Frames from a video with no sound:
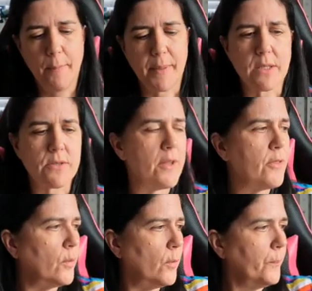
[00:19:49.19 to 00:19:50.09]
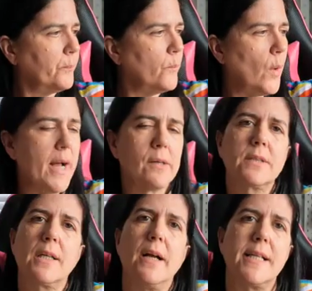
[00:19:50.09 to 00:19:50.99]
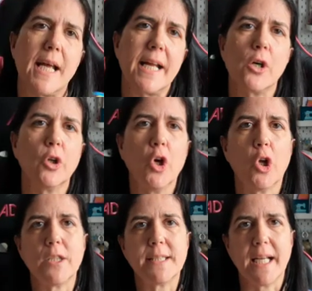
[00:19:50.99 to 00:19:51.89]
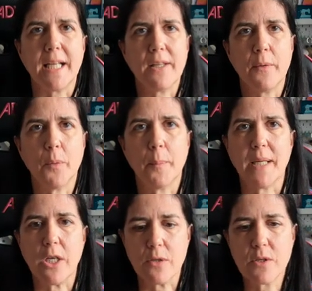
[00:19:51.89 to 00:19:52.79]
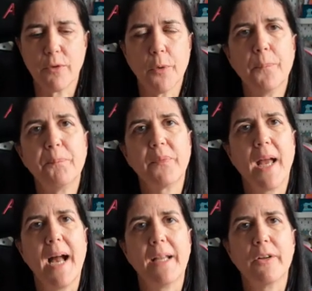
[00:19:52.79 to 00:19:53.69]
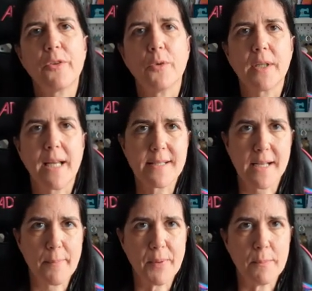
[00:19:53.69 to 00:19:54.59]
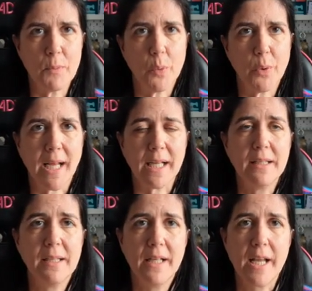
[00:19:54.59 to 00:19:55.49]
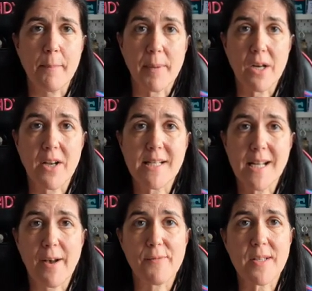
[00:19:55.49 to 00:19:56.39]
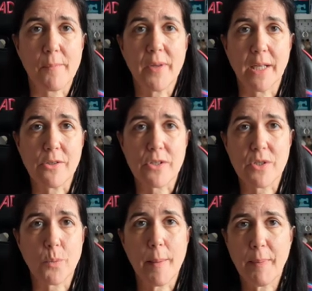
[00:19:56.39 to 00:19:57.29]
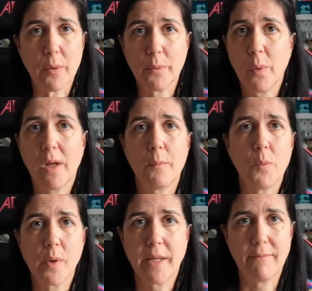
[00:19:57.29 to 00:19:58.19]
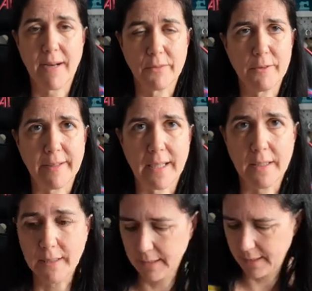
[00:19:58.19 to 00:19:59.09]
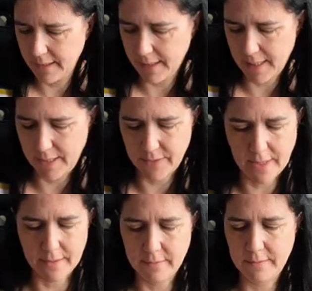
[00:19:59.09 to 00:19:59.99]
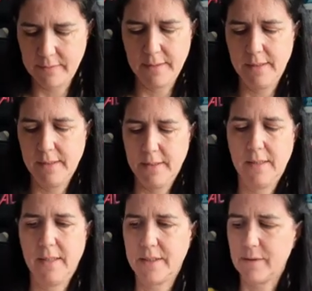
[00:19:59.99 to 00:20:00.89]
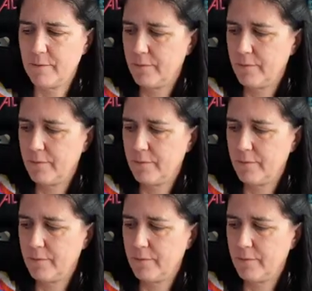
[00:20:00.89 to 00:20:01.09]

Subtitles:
because I thought, what else can I take on holiday that will be useful? And I thought, getting up in the morning, it'd be nice to have something just to whip on while I'm walking around the villa, and then I don't